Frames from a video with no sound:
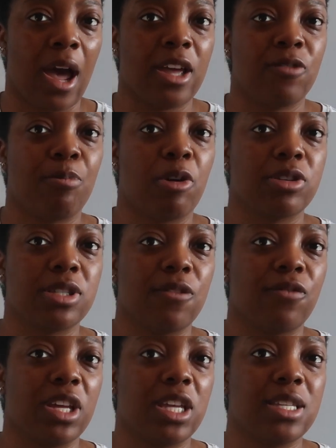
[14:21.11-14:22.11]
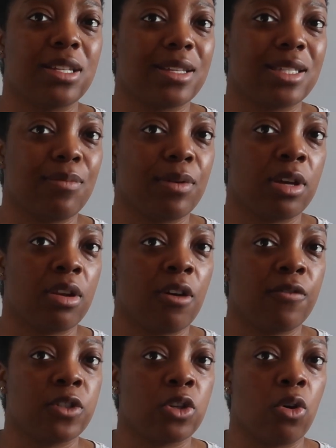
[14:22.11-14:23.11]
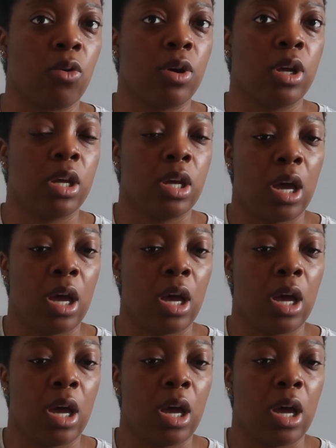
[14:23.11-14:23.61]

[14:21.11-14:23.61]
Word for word: I personally feel like he's not sleeping enough, so